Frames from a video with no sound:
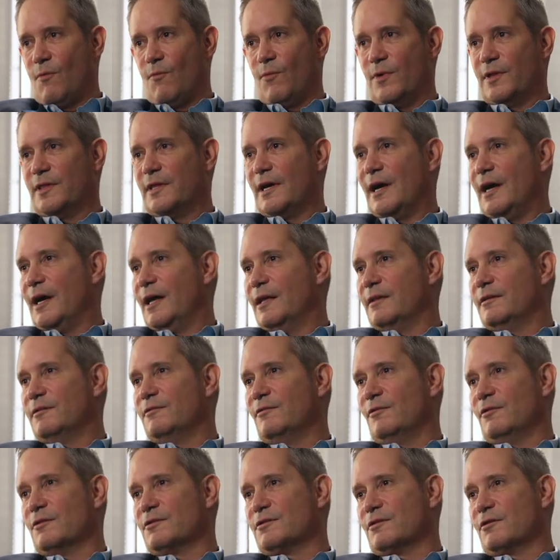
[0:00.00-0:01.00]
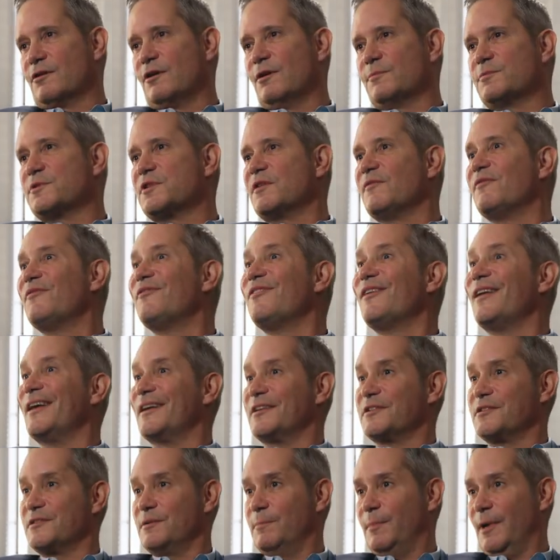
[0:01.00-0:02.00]
With that also comes the
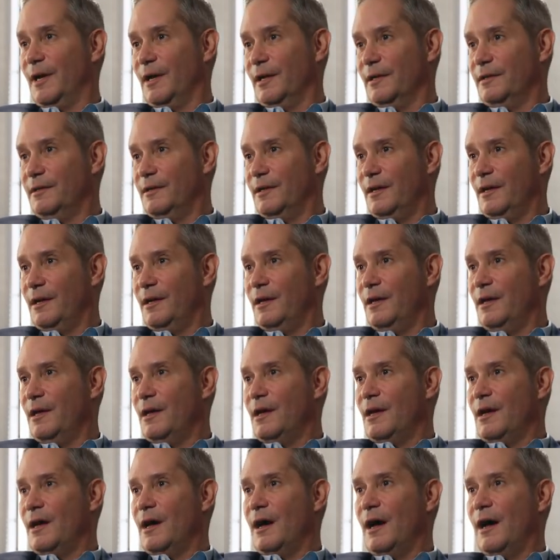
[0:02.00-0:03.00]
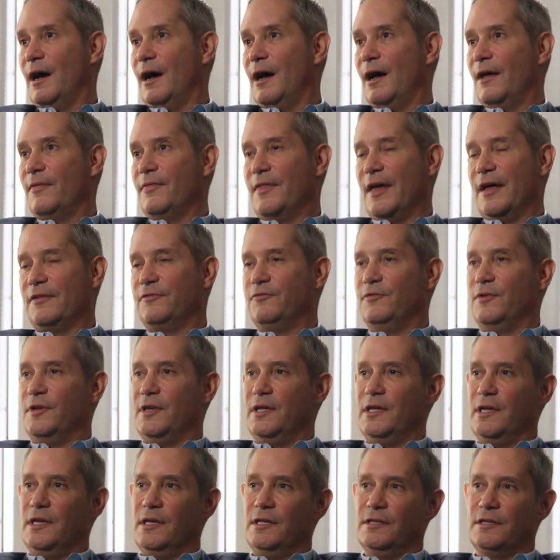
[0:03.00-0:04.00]
flexibility uh, that we
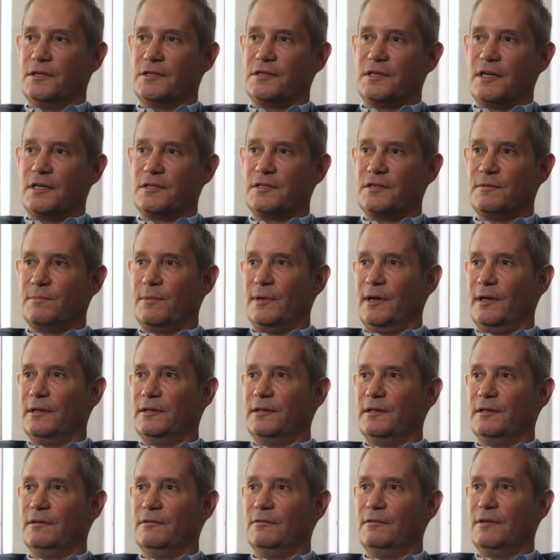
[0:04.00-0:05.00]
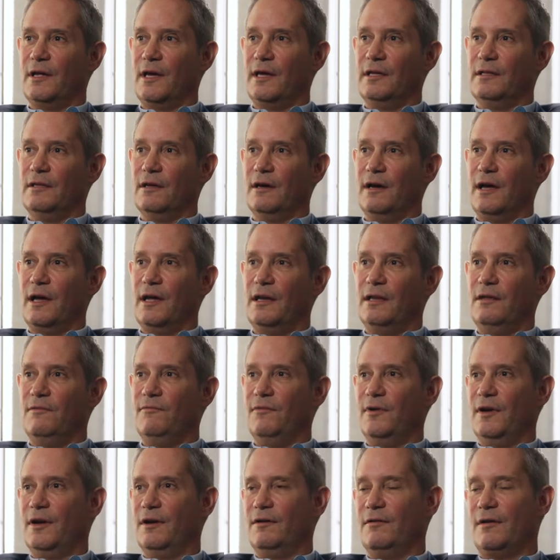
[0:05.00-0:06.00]
need, accessibility to data
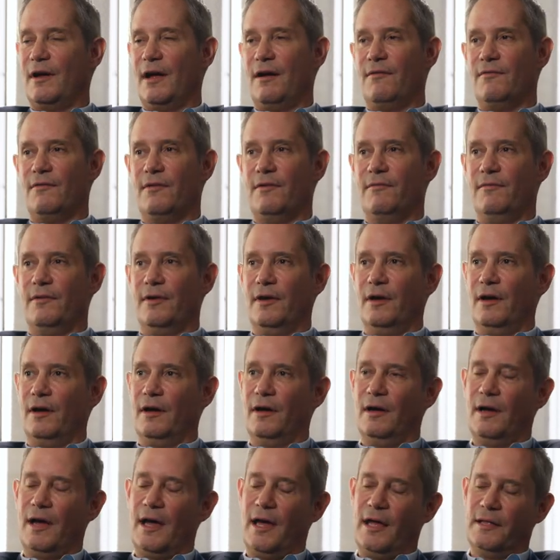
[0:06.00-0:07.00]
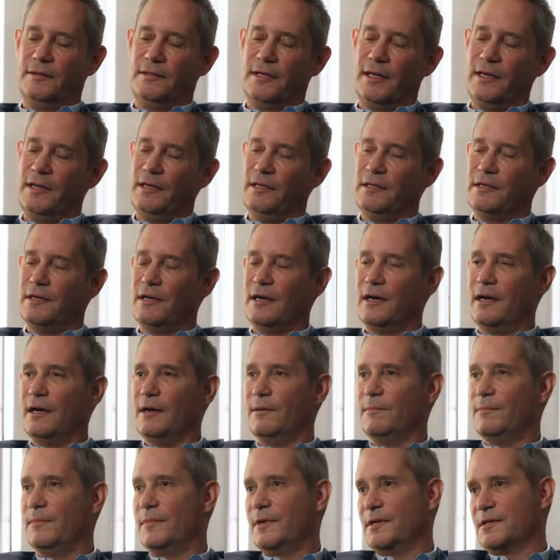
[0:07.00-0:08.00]
anywhere, every uh, at any
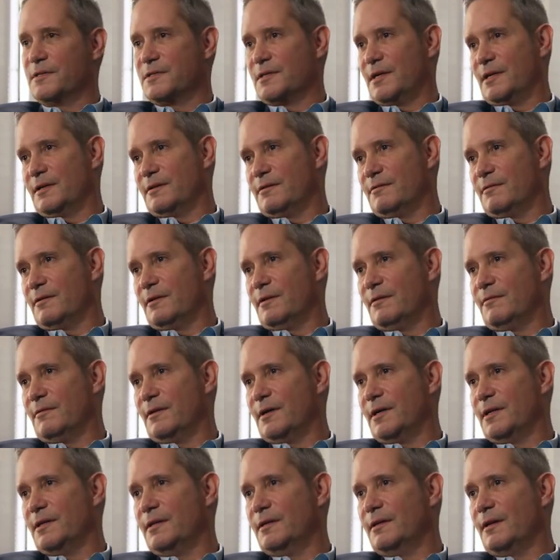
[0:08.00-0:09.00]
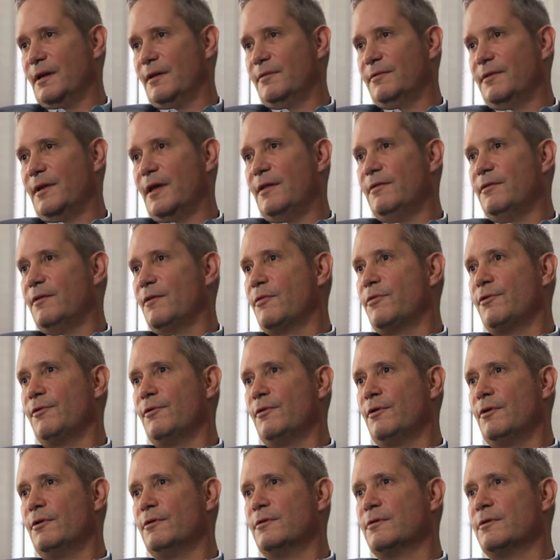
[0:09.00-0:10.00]
time, etc. Right. And then the
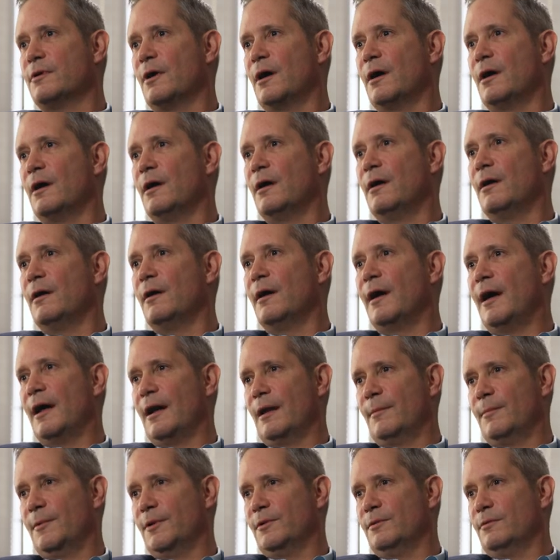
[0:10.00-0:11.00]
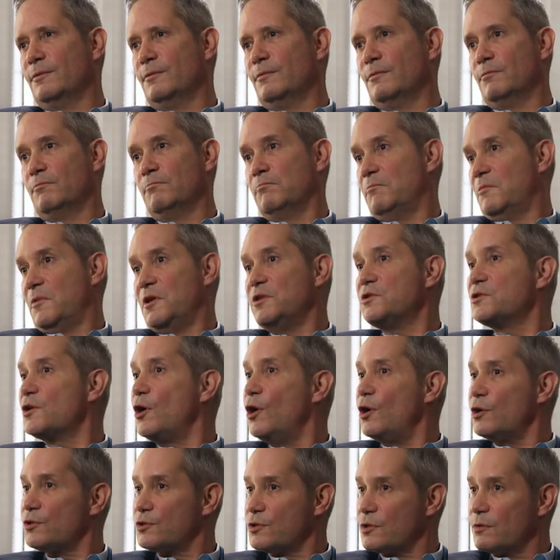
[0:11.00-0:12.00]
third uh, element is
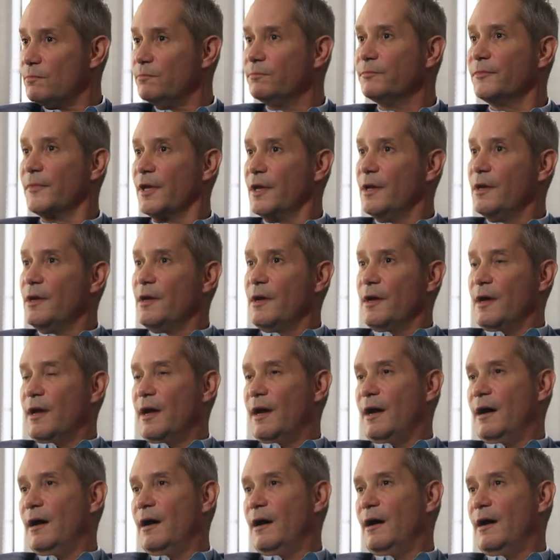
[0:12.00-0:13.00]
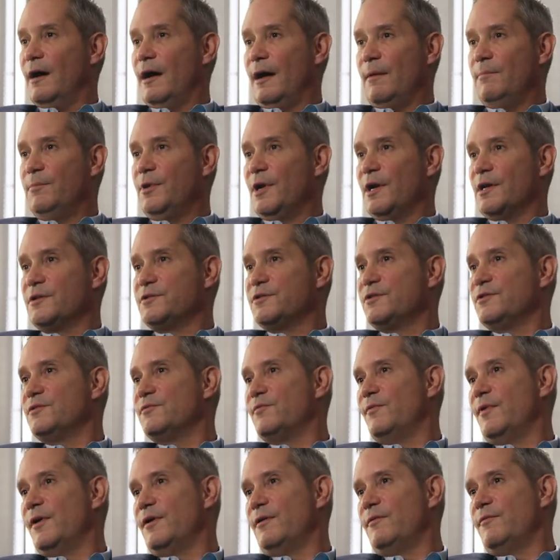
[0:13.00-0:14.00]
cost. Uh, MPLS
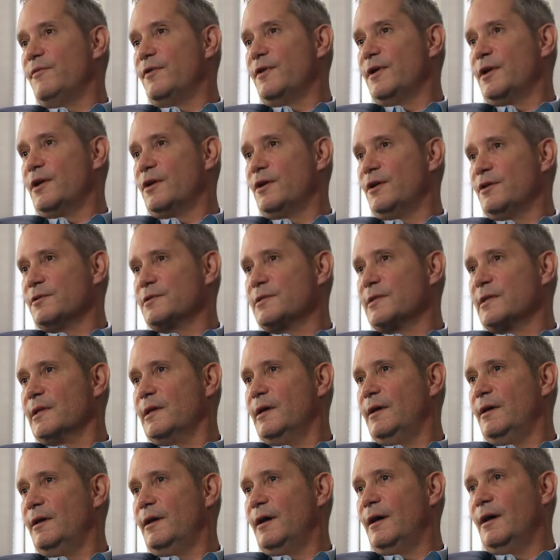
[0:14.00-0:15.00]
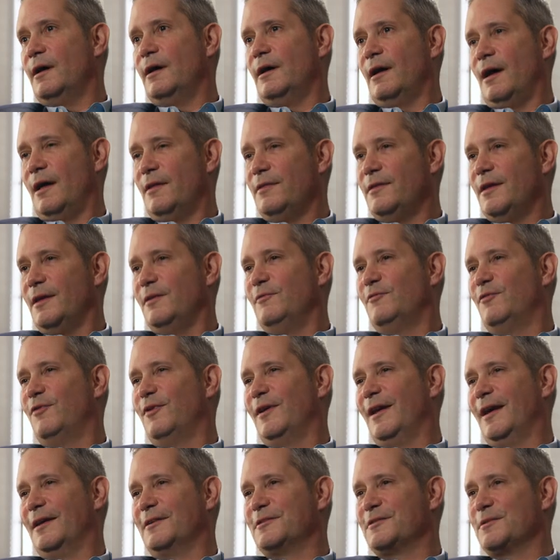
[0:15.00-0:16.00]
is very very costly uh, and
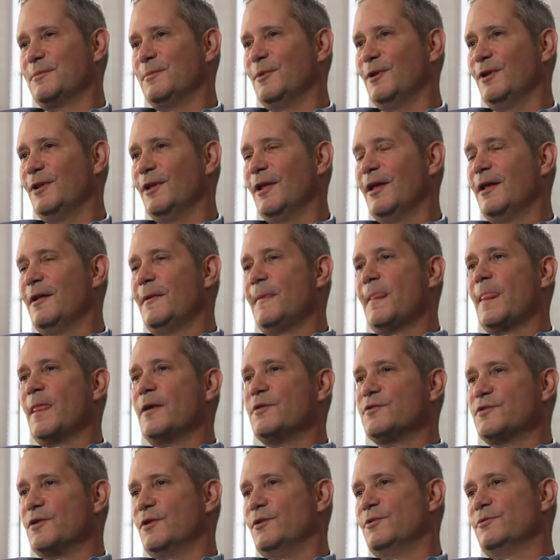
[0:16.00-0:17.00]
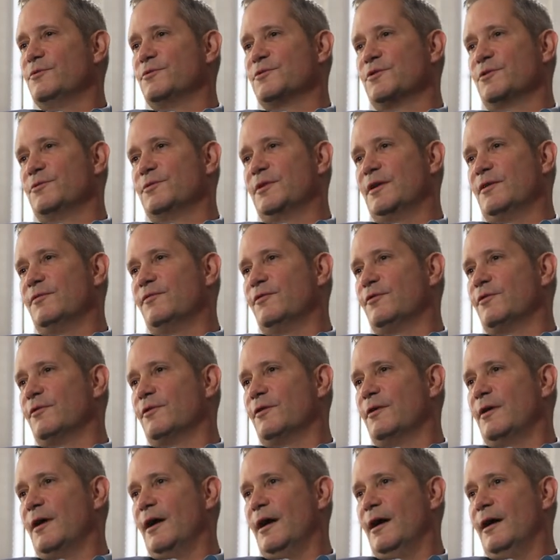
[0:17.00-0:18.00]
inflexible. So, so
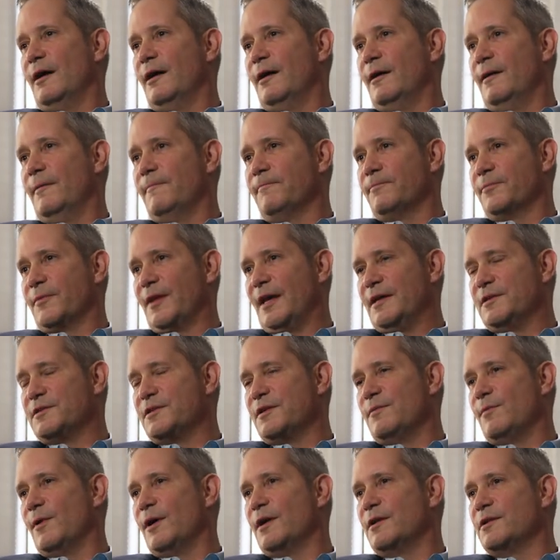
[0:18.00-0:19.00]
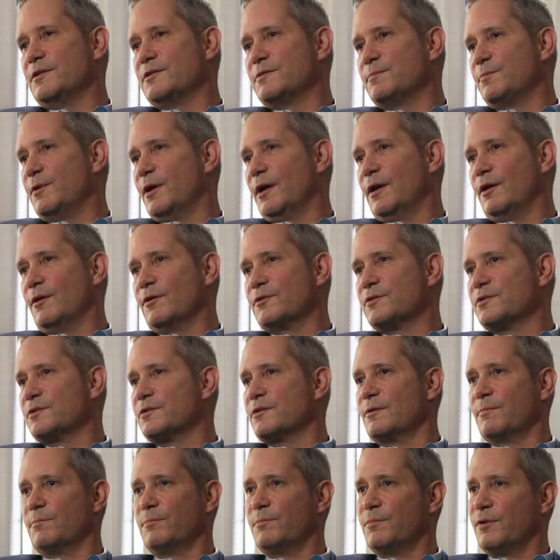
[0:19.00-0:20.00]
therefore, um, SD-WAN is bringing
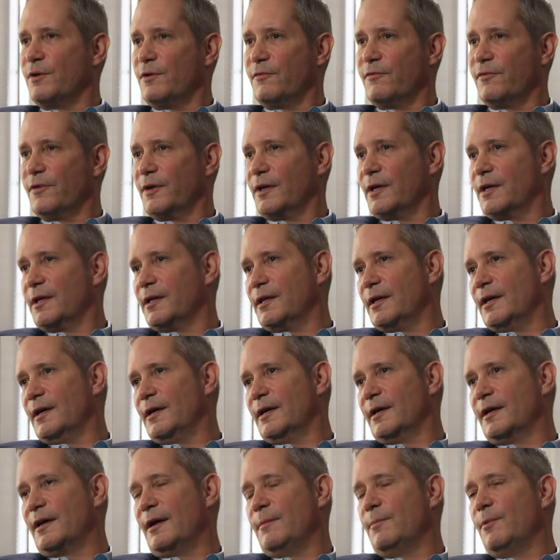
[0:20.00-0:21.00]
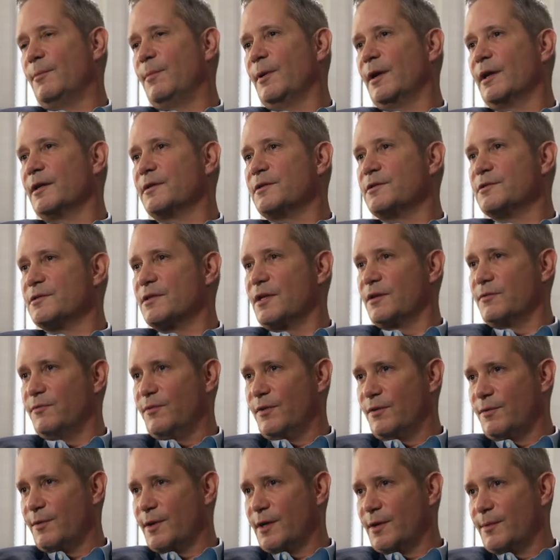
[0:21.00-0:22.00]
us the perfect uh, capabilities that
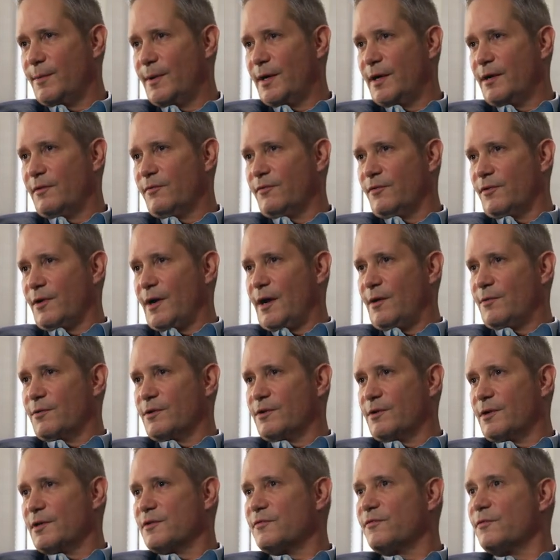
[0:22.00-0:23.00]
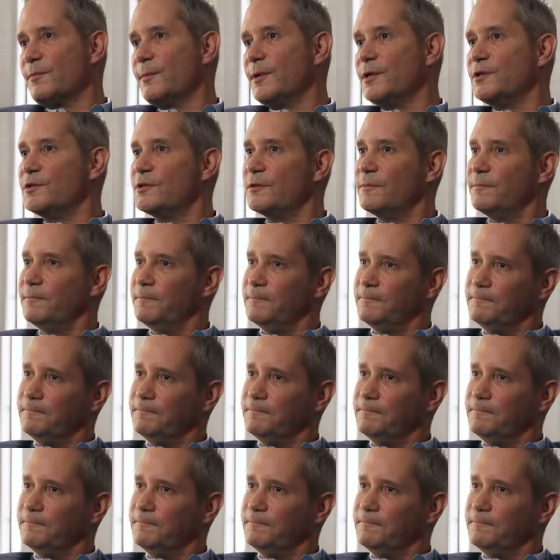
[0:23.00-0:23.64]
we require for our transformation.